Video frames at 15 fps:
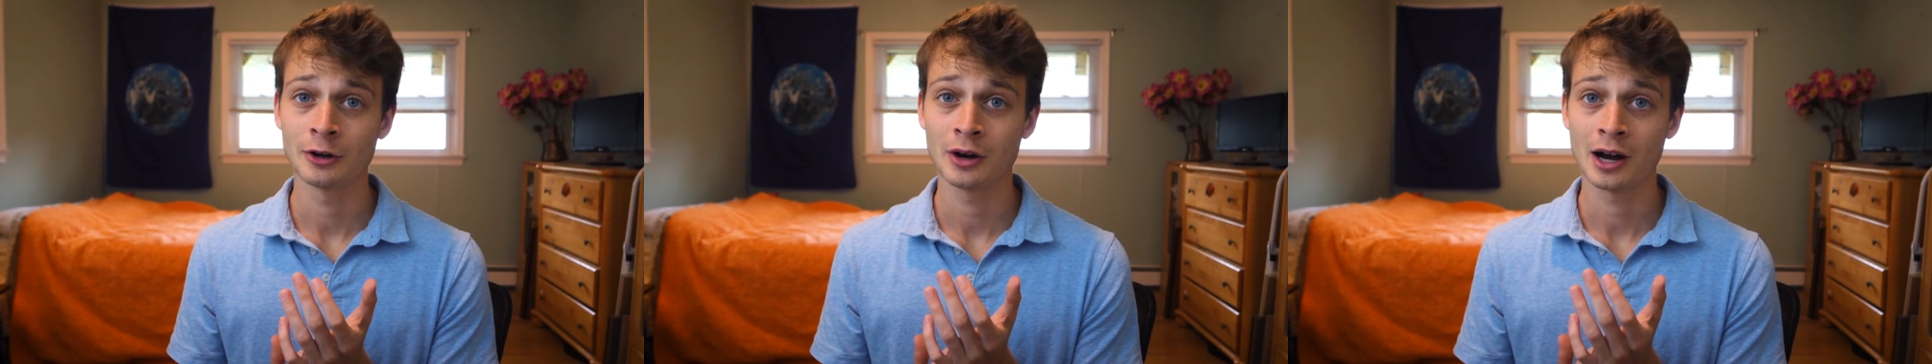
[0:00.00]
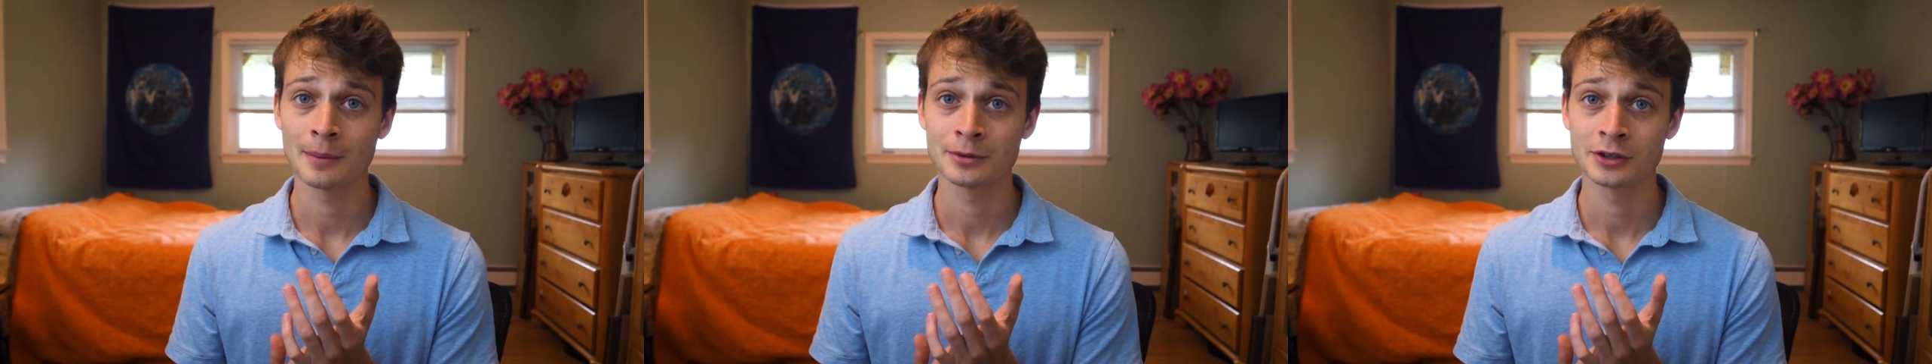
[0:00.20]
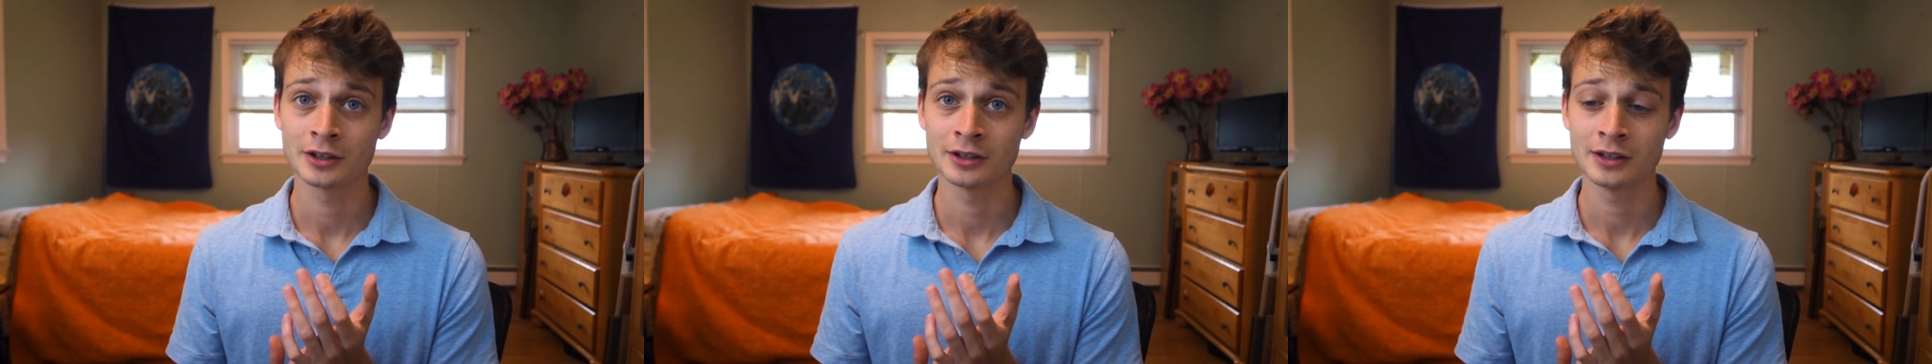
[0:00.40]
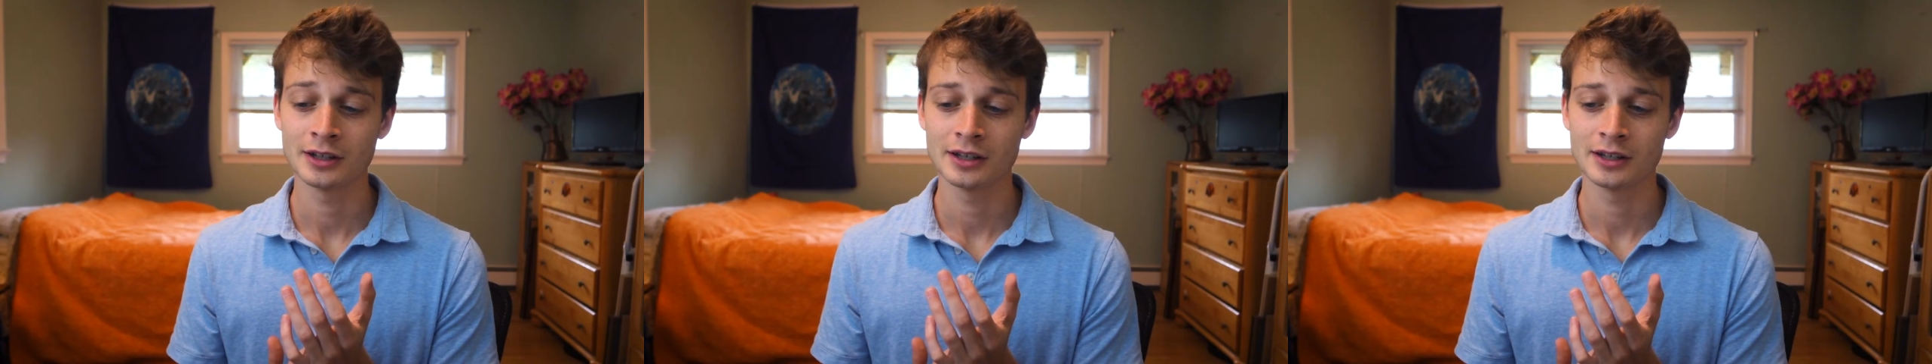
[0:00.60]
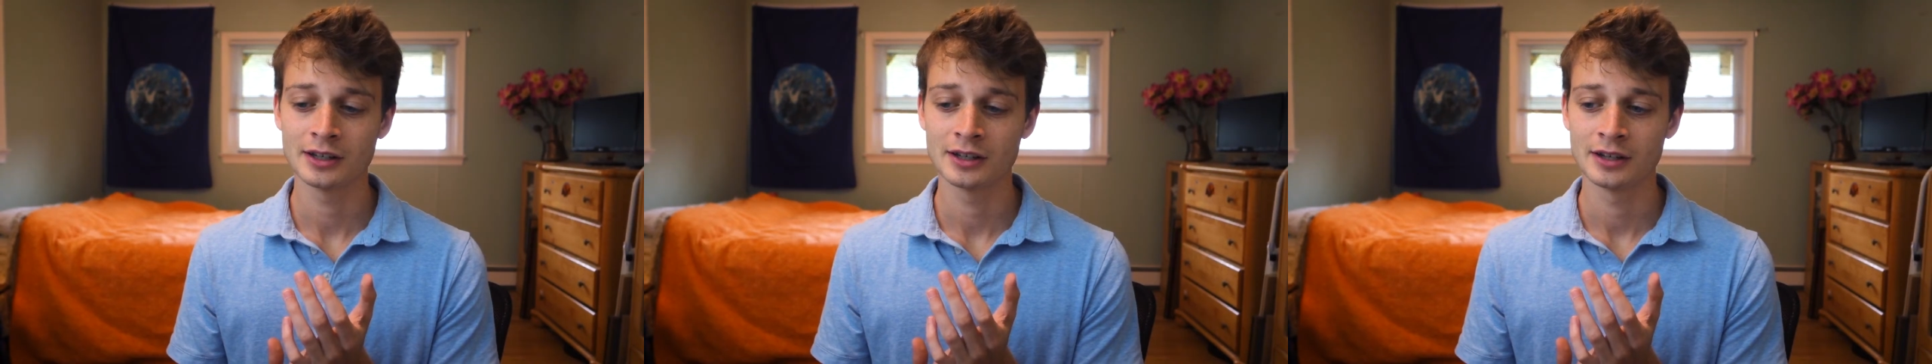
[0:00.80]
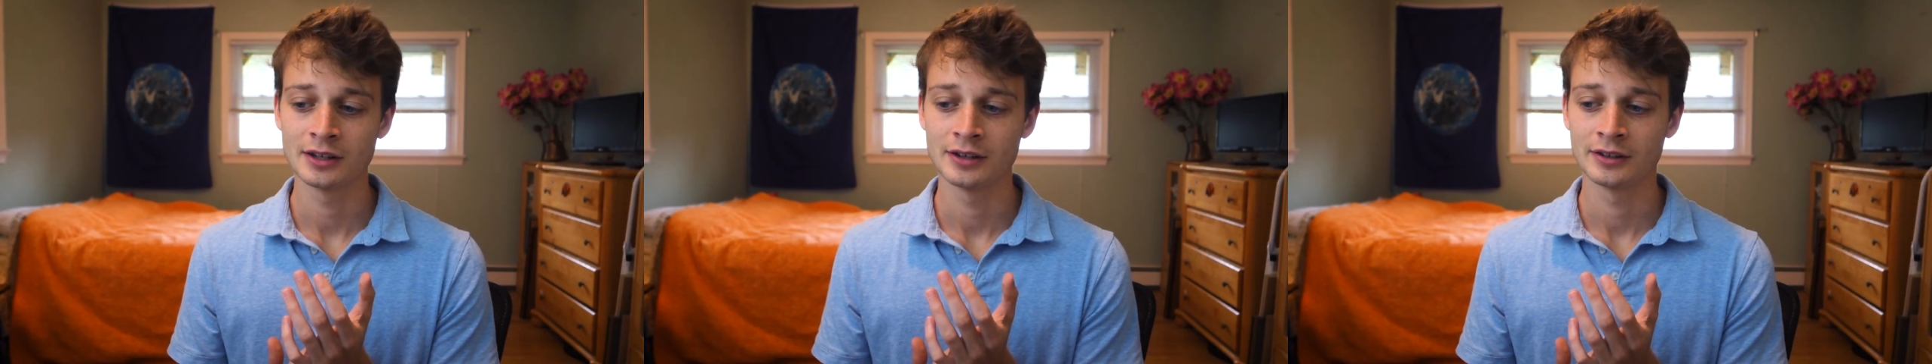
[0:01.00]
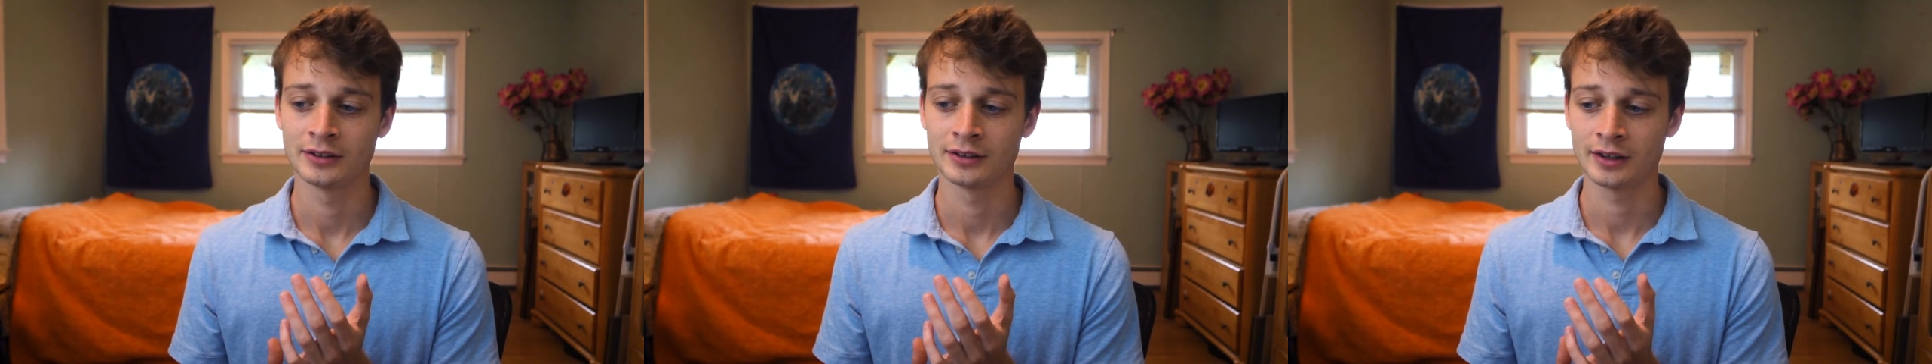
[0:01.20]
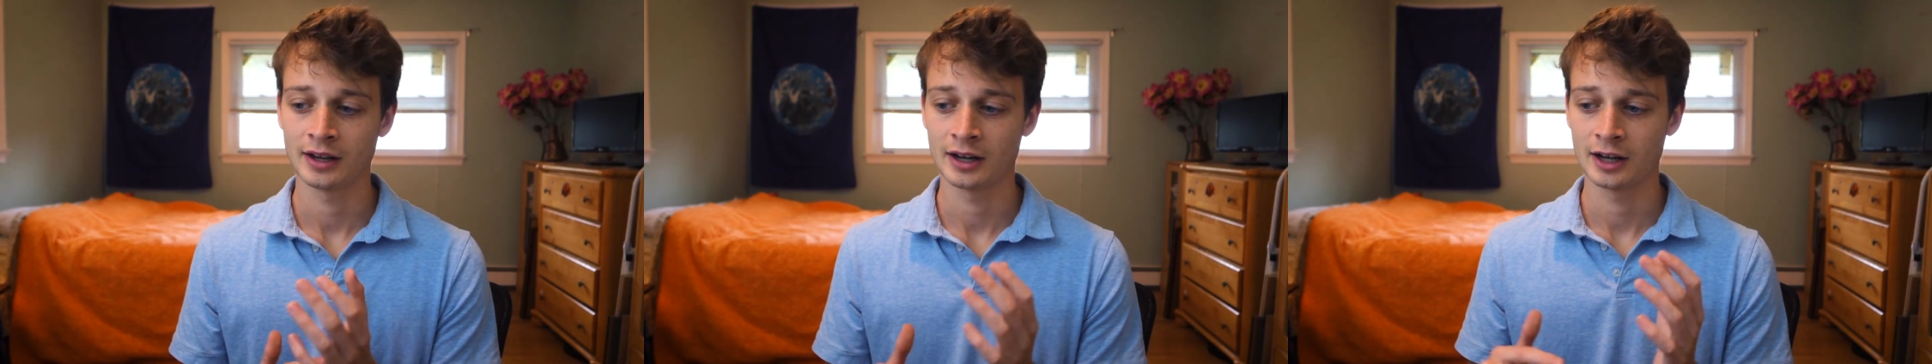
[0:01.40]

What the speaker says: option is,